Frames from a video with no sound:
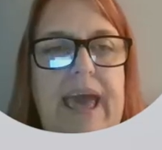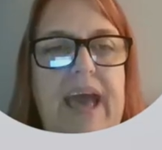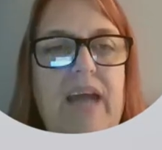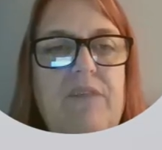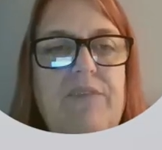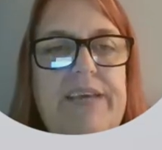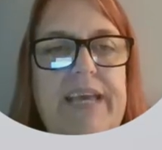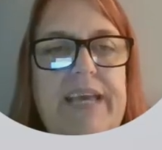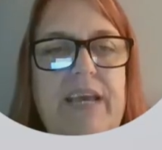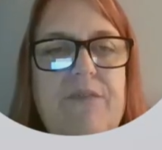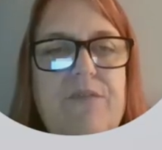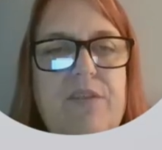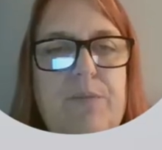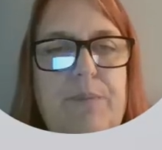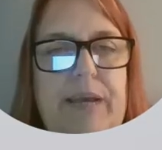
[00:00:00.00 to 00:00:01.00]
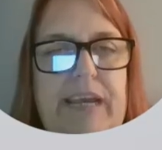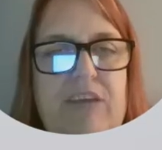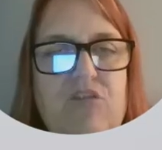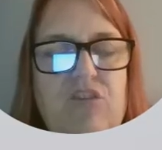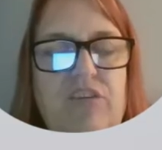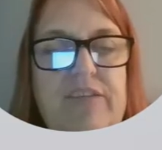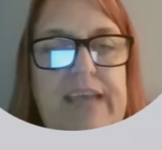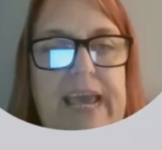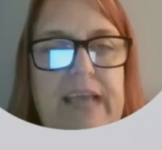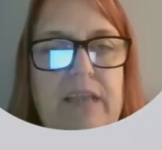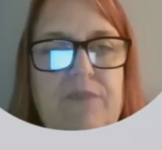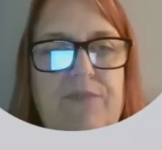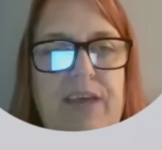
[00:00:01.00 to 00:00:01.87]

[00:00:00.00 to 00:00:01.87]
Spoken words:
advocate for the patients and the